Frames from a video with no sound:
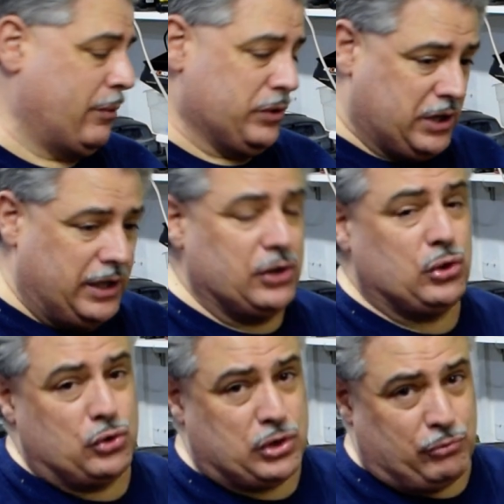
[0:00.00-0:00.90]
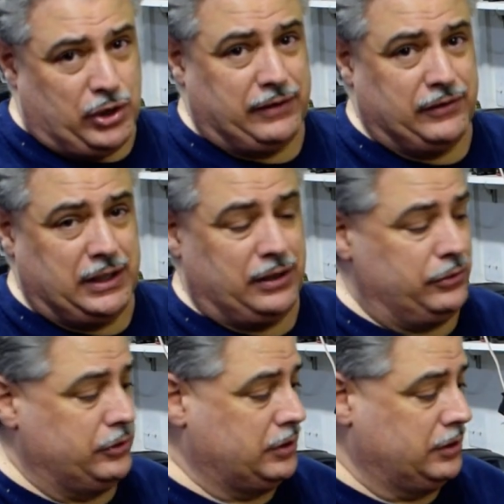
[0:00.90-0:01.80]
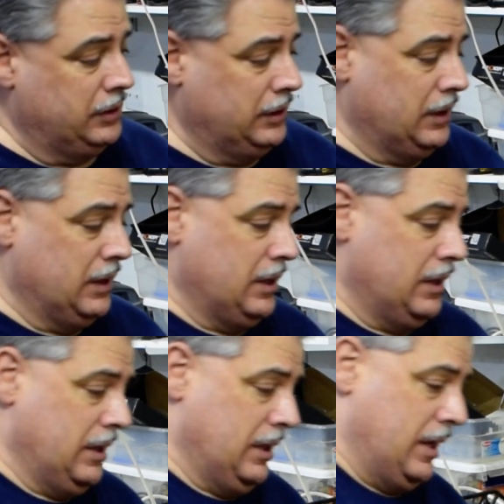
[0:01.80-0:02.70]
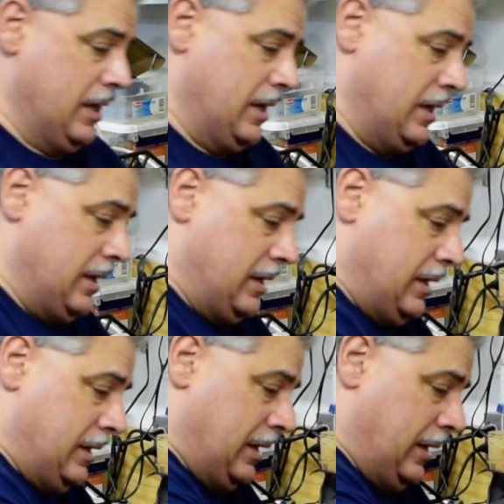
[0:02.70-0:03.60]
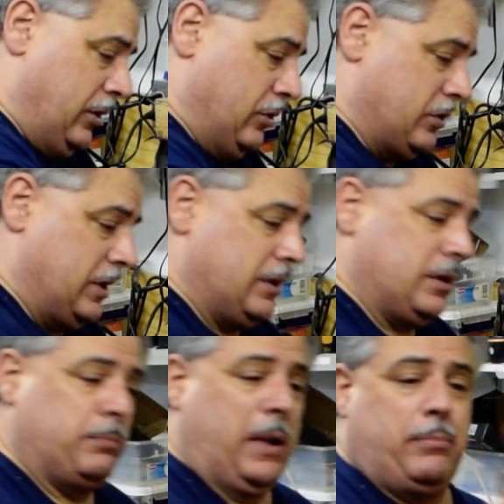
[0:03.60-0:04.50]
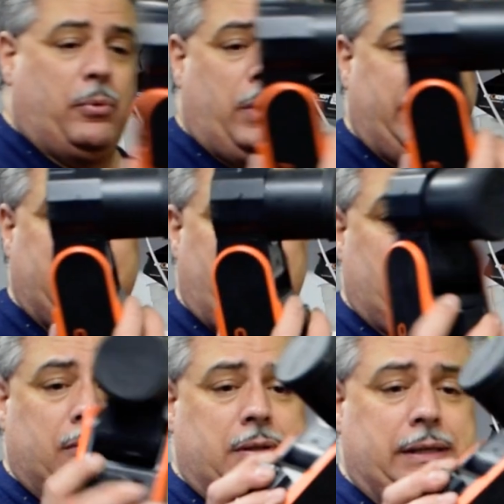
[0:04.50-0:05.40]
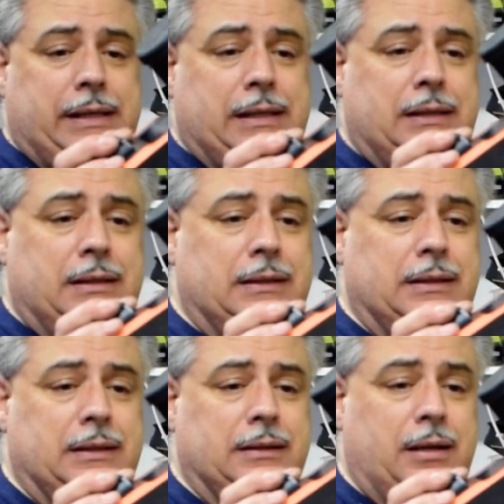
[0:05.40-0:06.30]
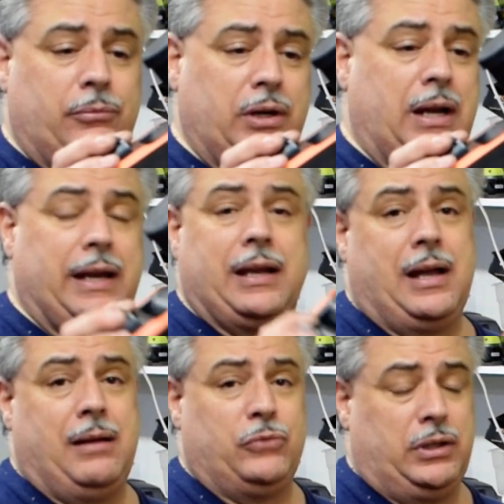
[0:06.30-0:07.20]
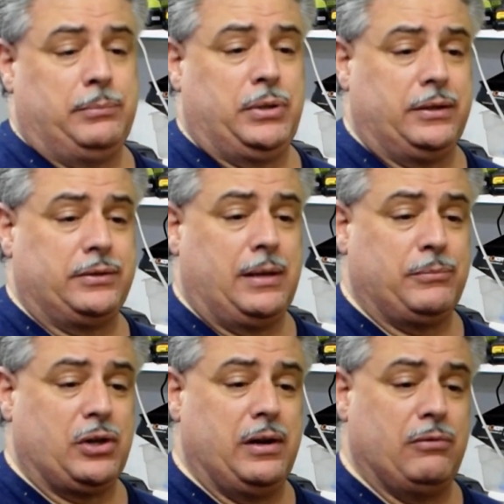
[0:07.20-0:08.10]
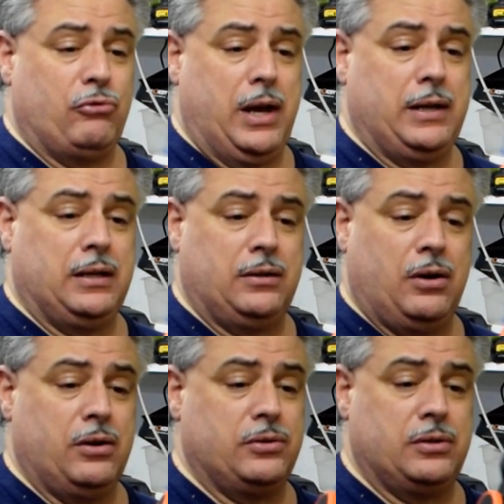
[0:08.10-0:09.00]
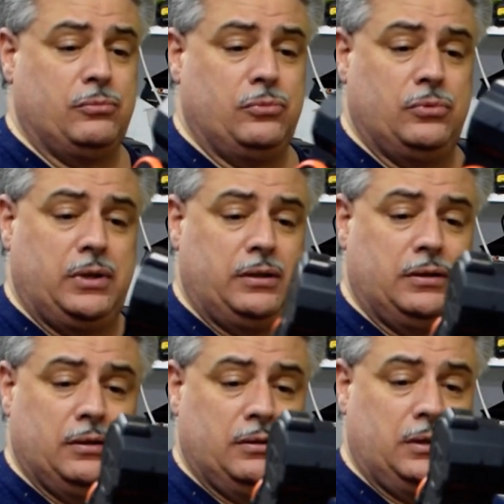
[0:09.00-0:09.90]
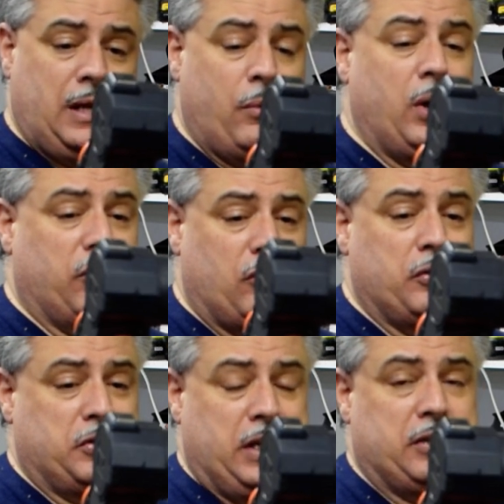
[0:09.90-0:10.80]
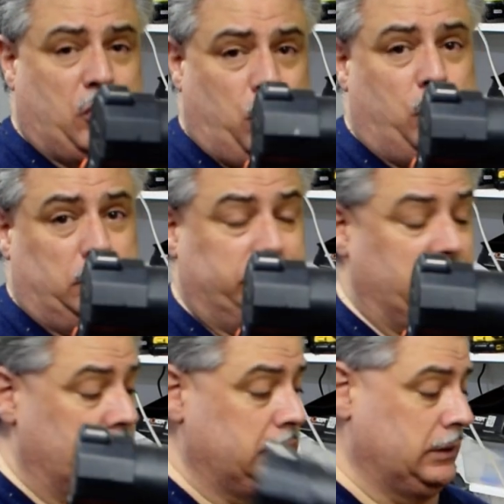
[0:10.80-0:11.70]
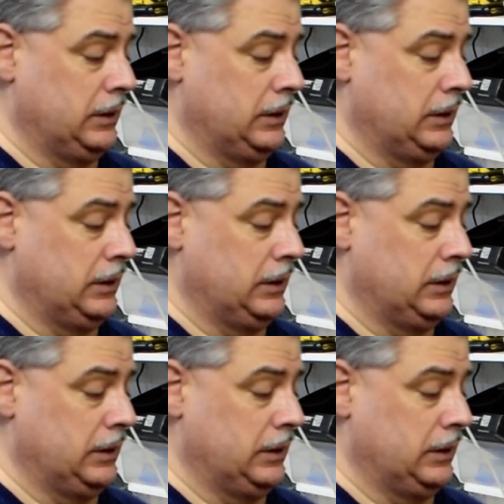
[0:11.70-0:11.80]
was going to do some running videos and use this paperweight now, and I'm really pissed. I'm sorry to rant and curse, and I want to throw this against the wall, really.